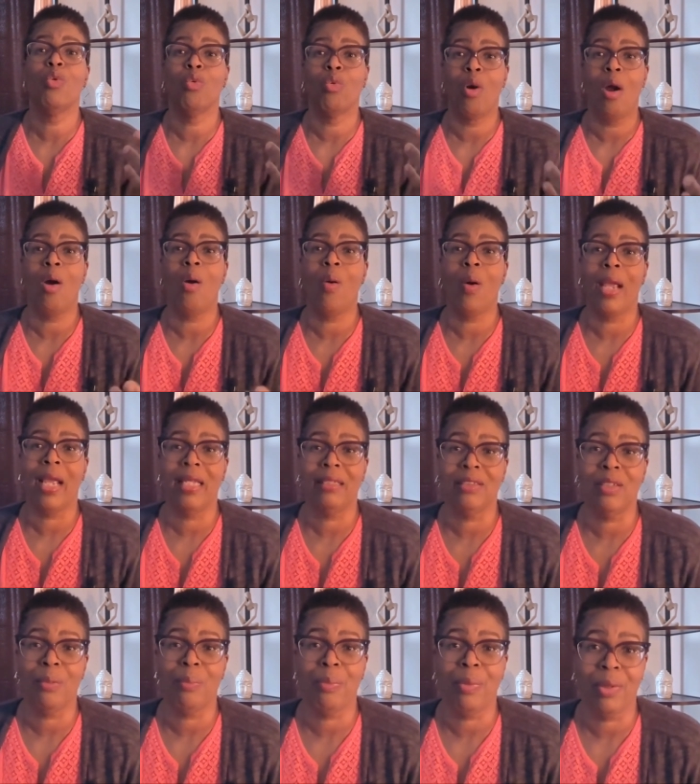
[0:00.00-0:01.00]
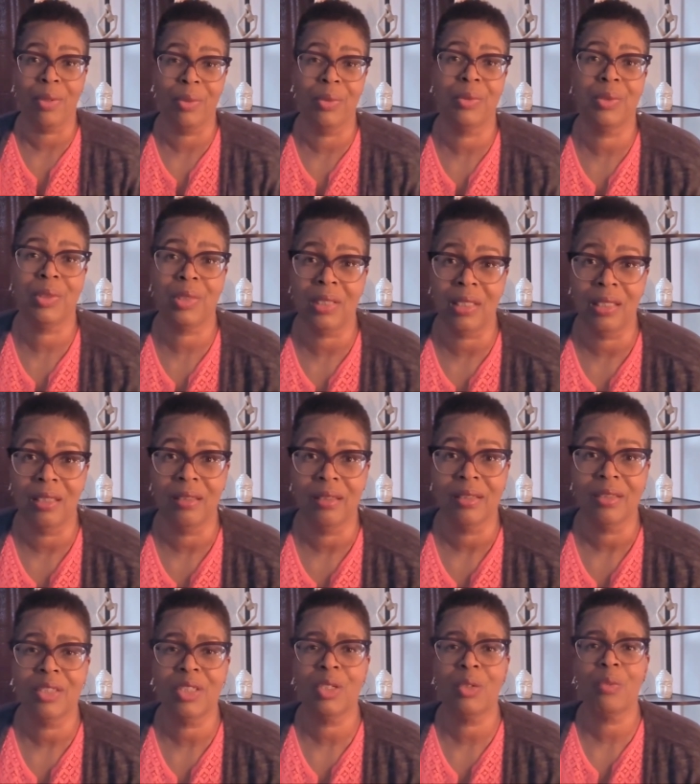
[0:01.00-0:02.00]
grow as a person,
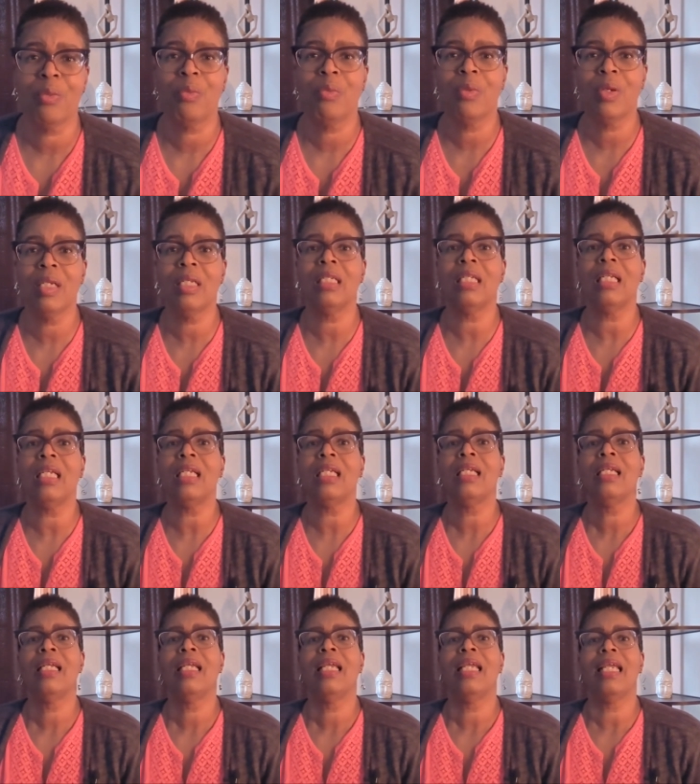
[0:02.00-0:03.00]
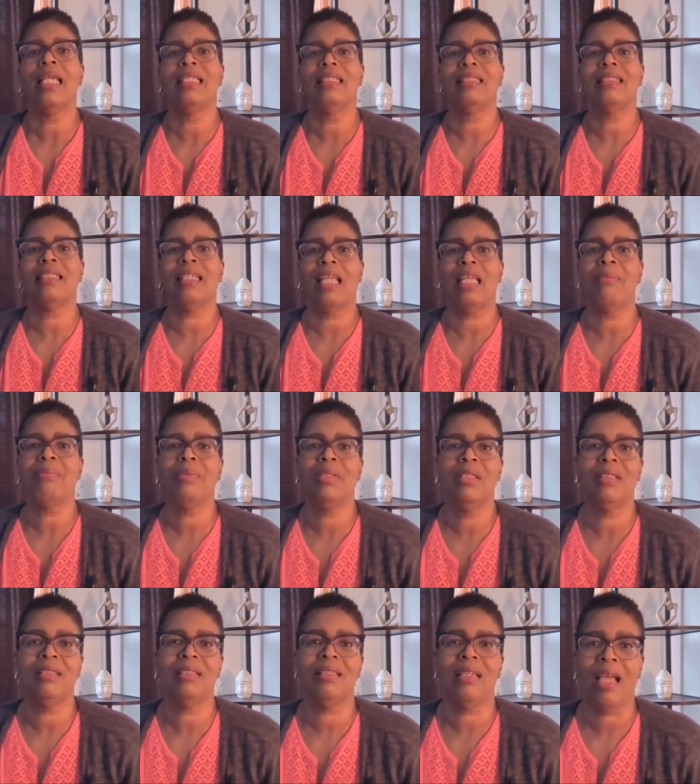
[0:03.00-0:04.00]
to really escape
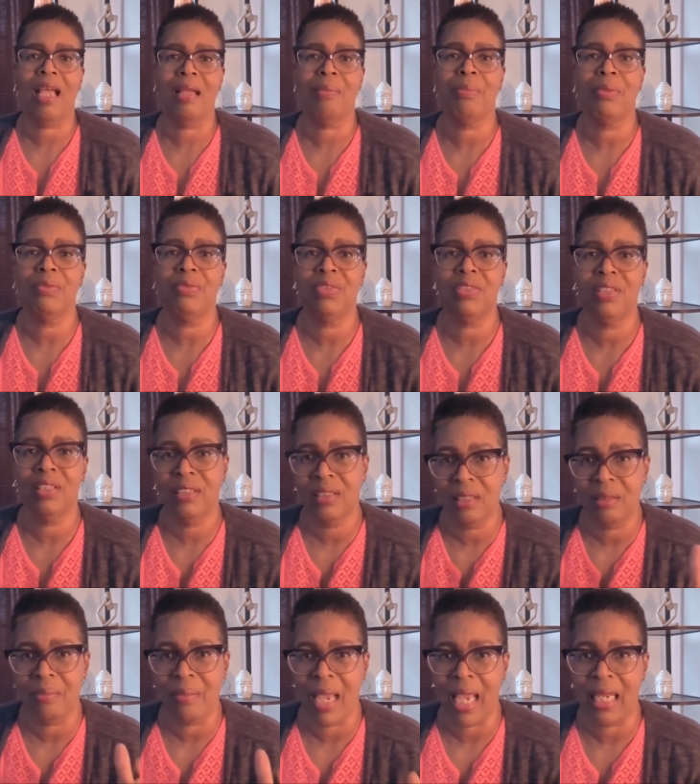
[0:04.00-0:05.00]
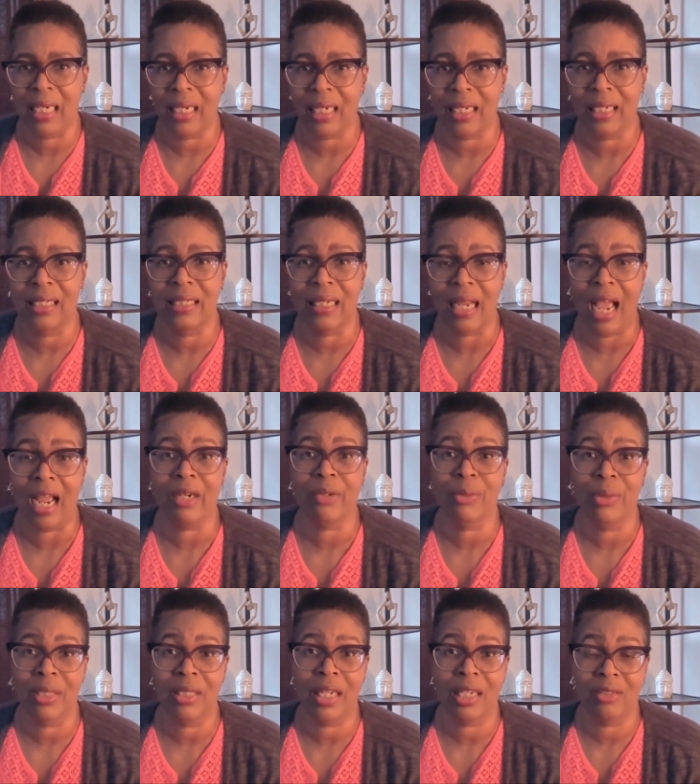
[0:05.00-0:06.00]
this type of systematic
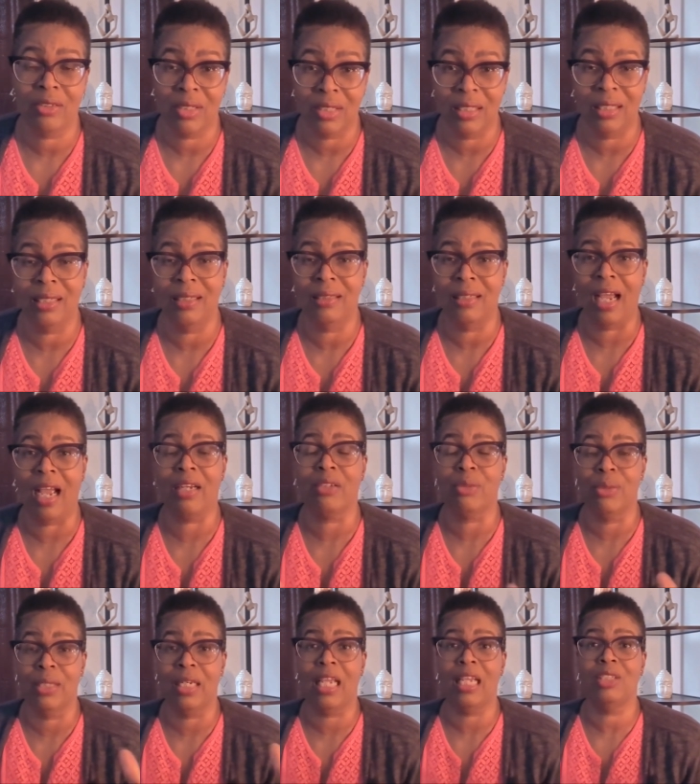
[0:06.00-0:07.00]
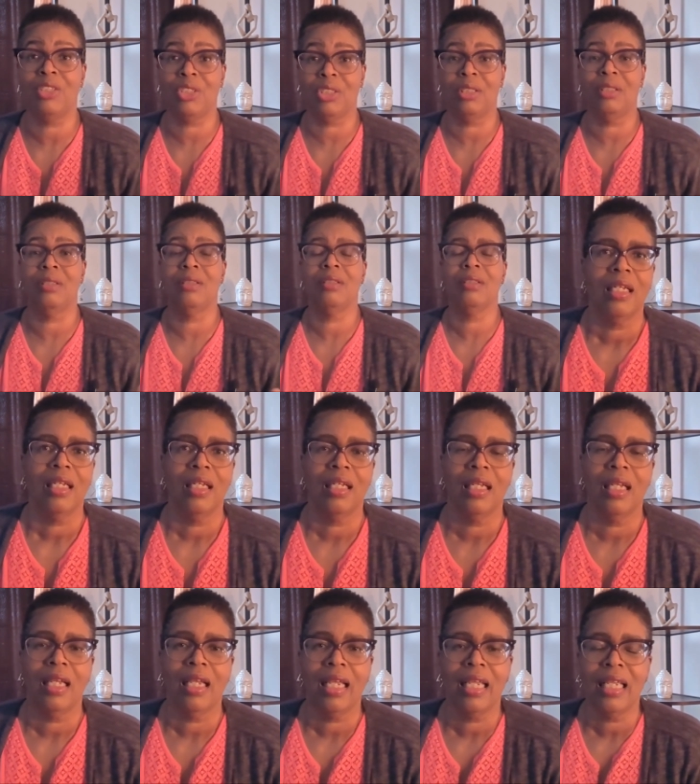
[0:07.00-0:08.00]
indoctrination.
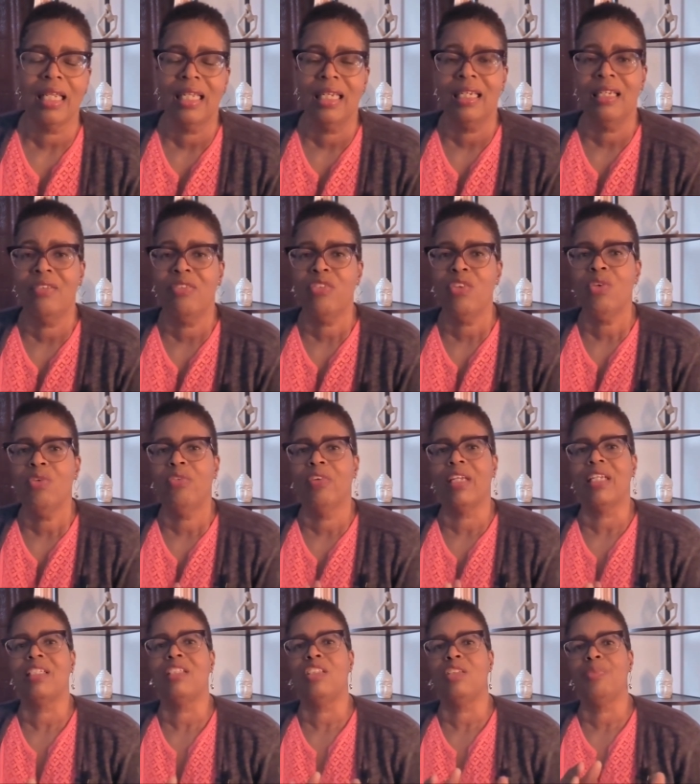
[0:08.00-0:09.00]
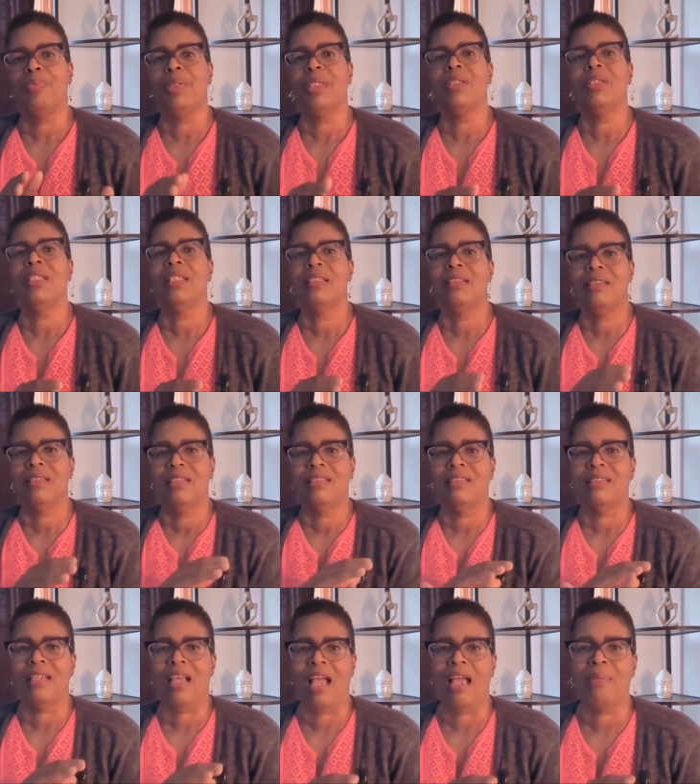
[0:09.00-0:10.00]
And if you've experienced
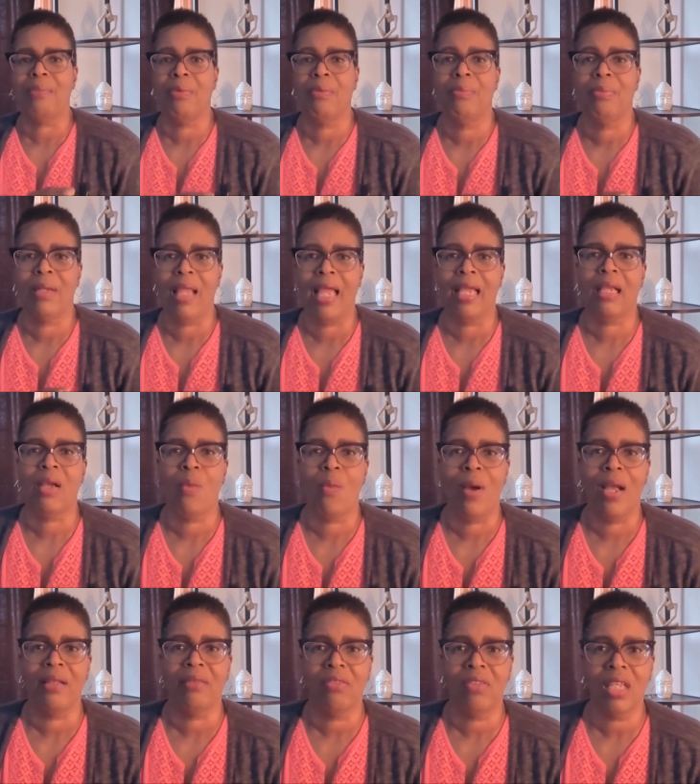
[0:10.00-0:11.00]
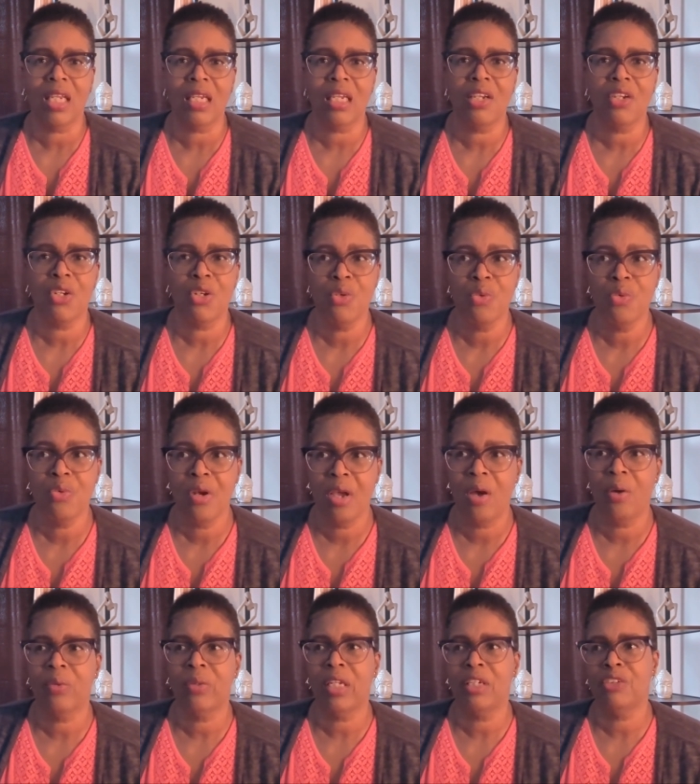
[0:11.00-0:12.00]
this type of black and white thinking, you
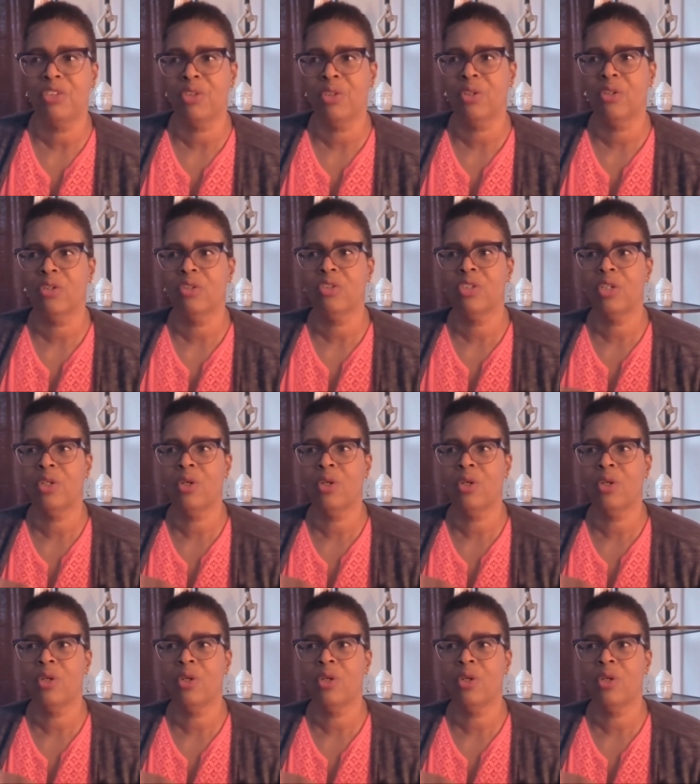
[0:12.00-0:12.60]
know that your